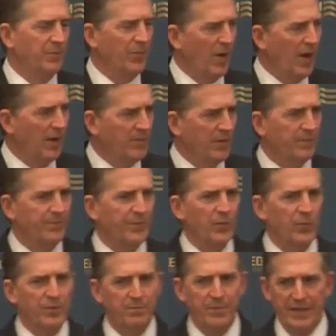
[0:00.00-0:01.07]
the
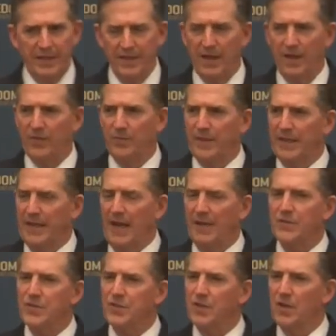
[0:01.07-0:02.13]
problem with big government, and
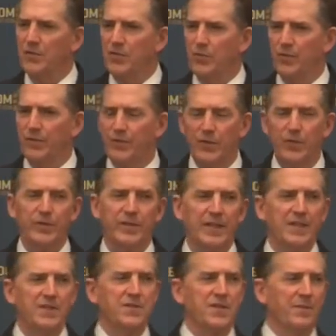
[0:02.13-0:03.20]
I'll just go through a few of these,